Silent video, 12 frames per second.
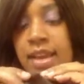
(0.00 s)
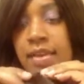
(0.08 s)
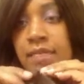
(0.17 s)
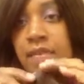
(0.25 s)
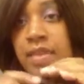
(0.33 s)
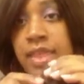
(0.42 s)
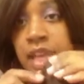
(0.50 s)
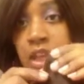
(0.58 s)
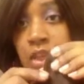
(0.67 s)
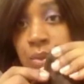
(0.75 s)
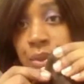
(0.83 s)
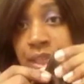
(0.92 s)
enough
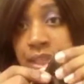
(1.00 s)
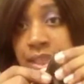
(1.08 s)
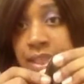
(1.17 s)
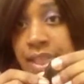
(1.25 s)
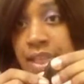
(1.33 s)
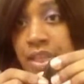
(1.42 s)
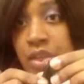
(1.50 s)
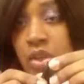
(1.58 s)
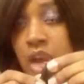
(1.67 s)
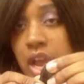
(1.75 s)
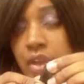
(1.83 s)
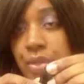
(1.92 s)
that you can see the
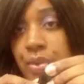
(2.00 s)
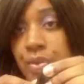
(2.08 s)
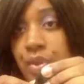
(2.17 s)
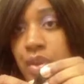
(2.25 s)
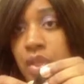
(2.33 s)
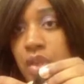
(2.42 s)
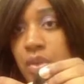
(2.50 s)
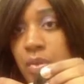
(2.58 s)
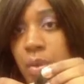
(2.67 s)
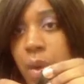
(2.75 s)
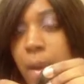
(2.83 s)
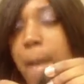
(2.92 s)
track through the
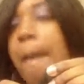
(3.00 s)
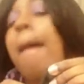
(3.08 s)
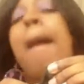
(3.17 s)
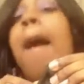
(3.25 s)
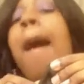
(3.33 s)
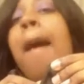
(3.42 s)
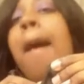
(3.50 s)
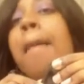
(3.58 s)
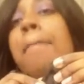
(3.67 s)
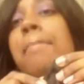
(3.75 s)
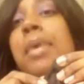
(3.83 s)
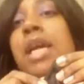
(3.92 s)
glue,
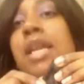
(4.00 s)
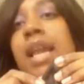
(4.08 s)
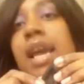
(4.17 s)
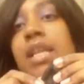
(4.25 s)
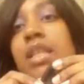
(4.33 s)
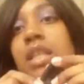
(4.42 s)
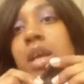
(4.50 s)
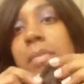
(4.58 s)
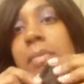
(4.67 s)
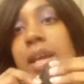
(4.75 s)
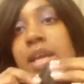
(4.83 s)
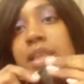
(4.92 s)
but not
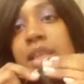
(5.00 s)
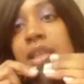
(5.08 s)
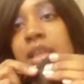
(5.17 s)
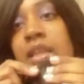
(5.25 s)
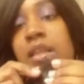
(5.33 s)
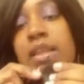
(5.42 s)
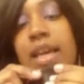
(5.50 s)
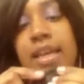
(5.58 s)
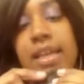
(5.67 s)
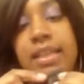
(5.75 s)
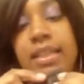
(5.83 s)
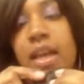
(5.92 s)
so much that it looks
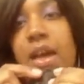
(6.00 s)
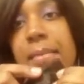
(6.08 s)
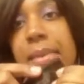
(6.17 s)
like it's